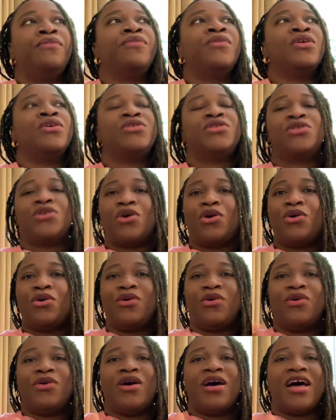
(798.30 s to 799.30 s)

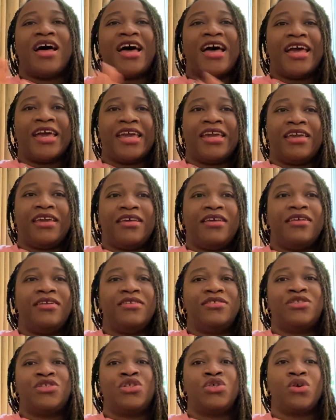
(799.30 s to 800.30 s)
So I
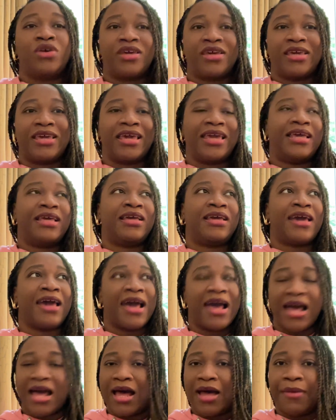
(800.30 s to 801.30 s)
took a
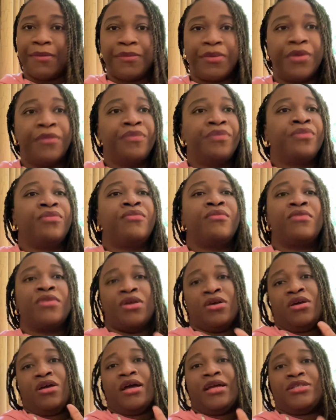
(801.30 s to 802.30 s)
cab,
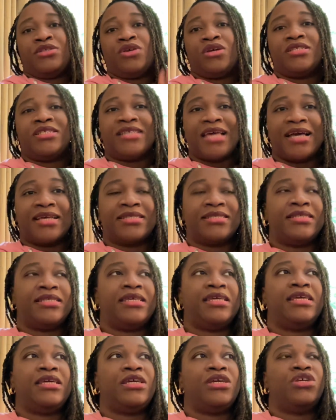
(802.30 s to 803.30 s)
I took a
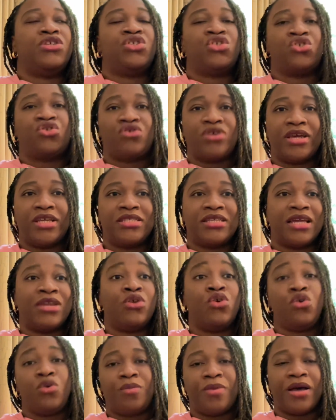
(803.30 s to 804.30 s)
taxi straight, an
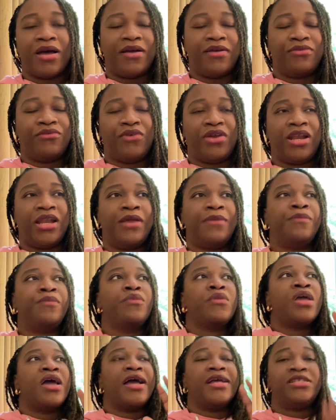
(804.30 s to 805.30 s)
Uber really.
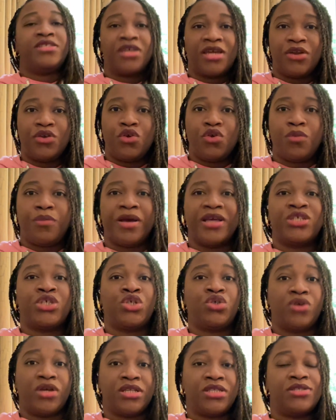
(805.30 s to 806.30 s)
I took an Uber
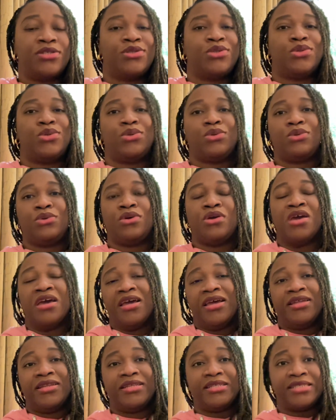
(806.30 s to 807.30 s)
straight to
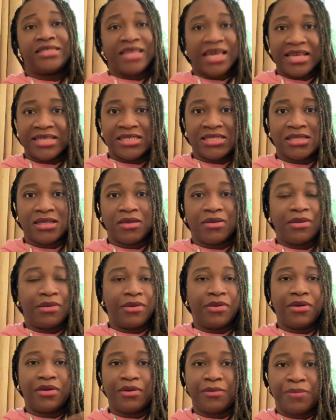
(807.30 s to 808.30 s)
the test
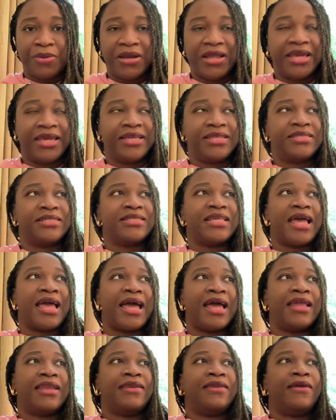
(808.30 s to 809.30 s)
place,
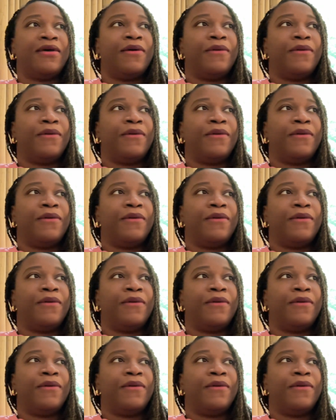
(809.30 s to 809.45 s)
and